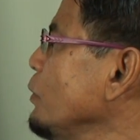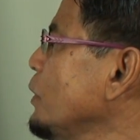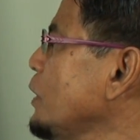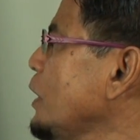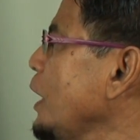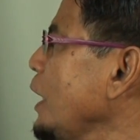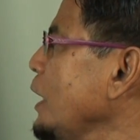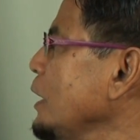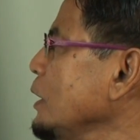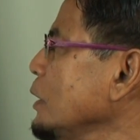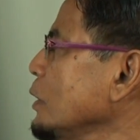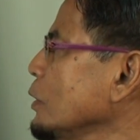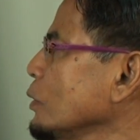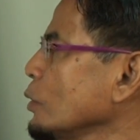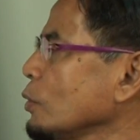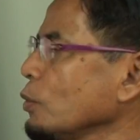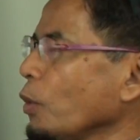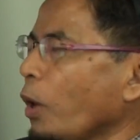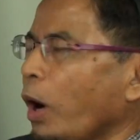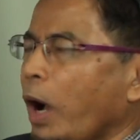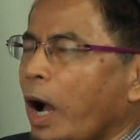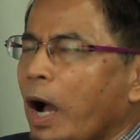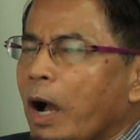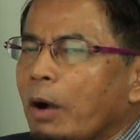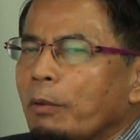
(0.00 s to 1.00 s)
to change.
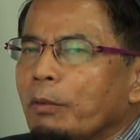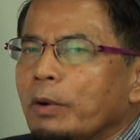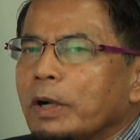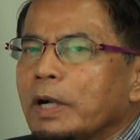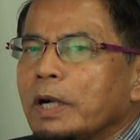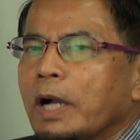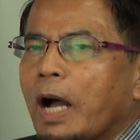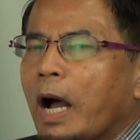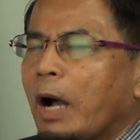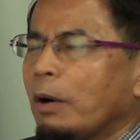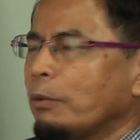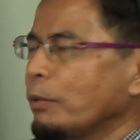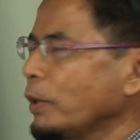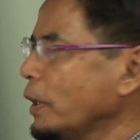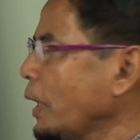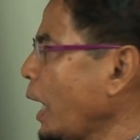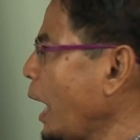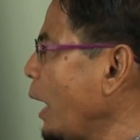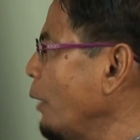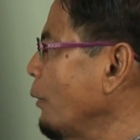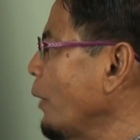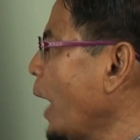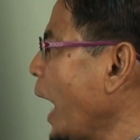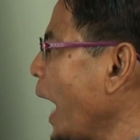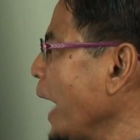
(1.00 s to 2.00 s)
So
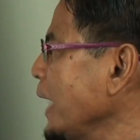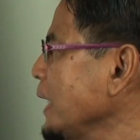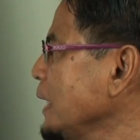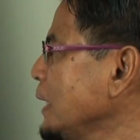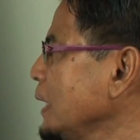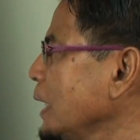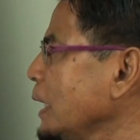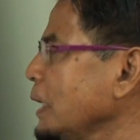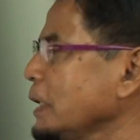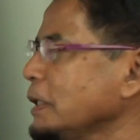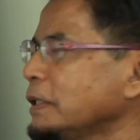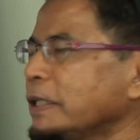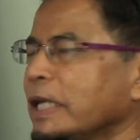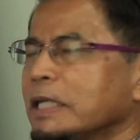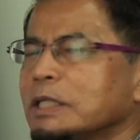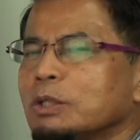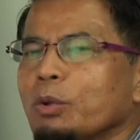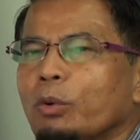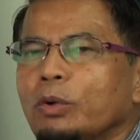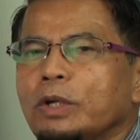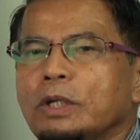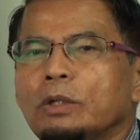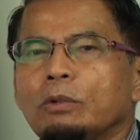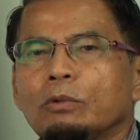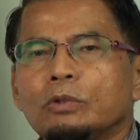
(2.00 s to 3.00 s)
our idea is there's
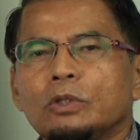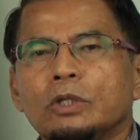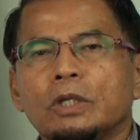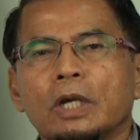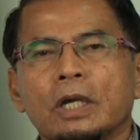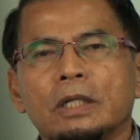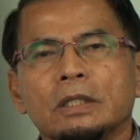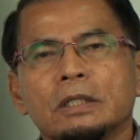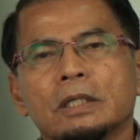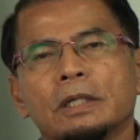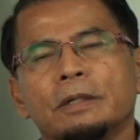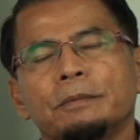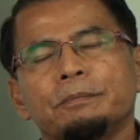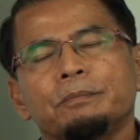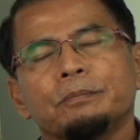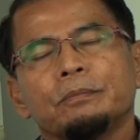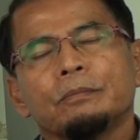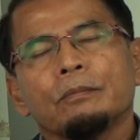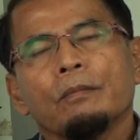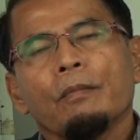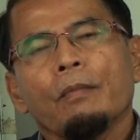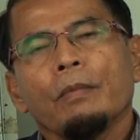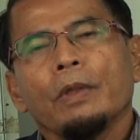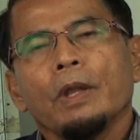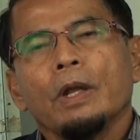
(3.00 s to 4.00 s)
no need to change.
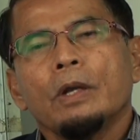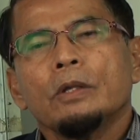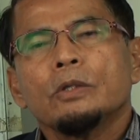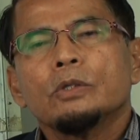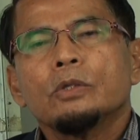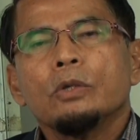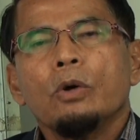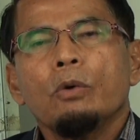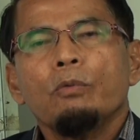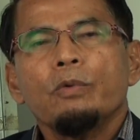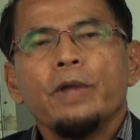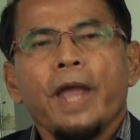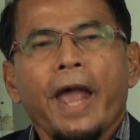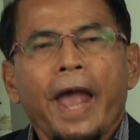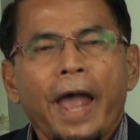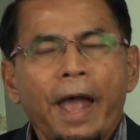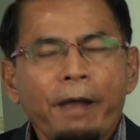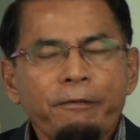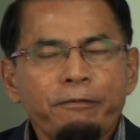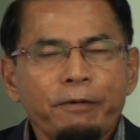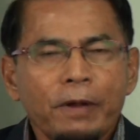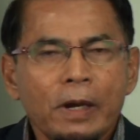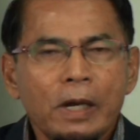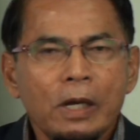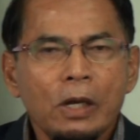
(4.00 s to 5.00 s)
So we
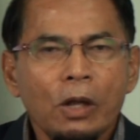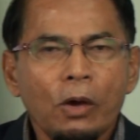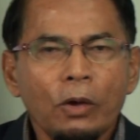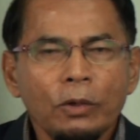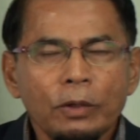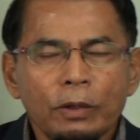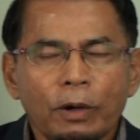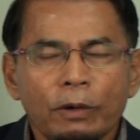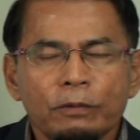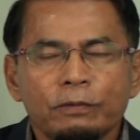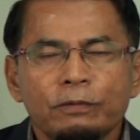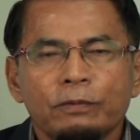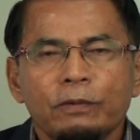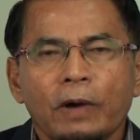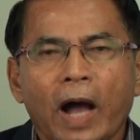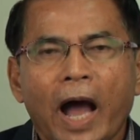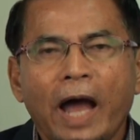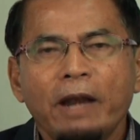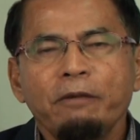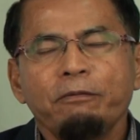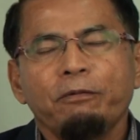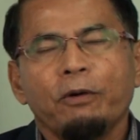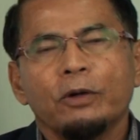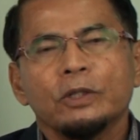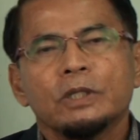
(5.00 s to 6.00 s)
have a lot of,
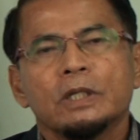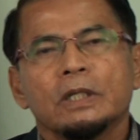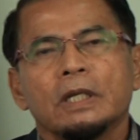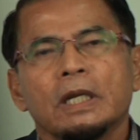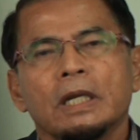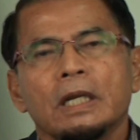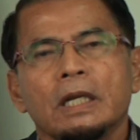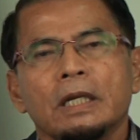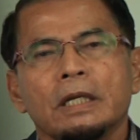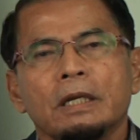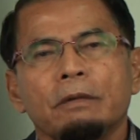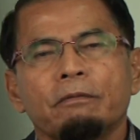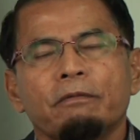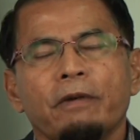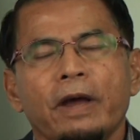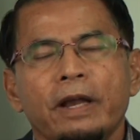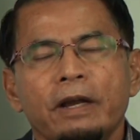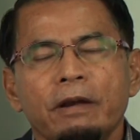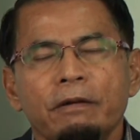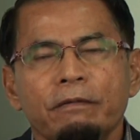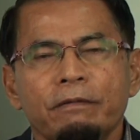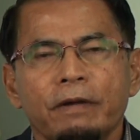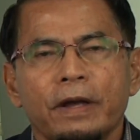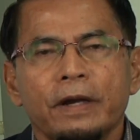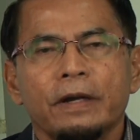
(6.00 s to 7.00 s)
unfortunately,
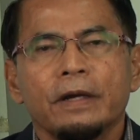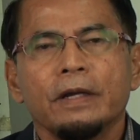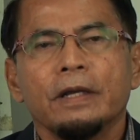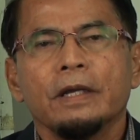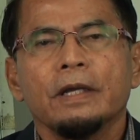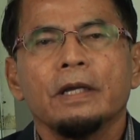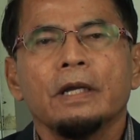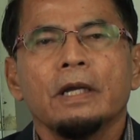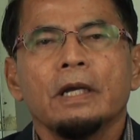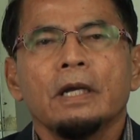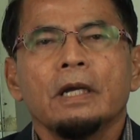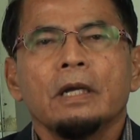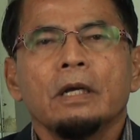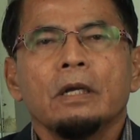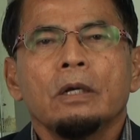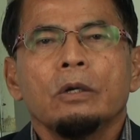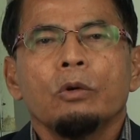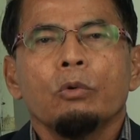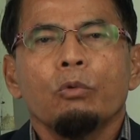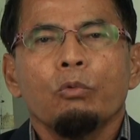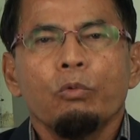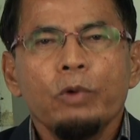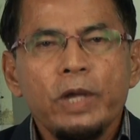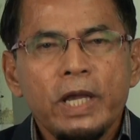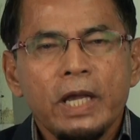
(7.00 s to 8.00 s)
very
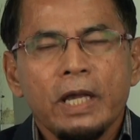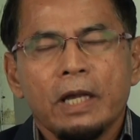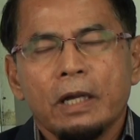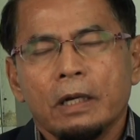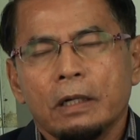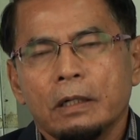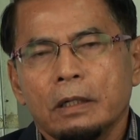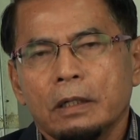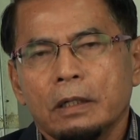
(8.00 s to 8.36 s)
weak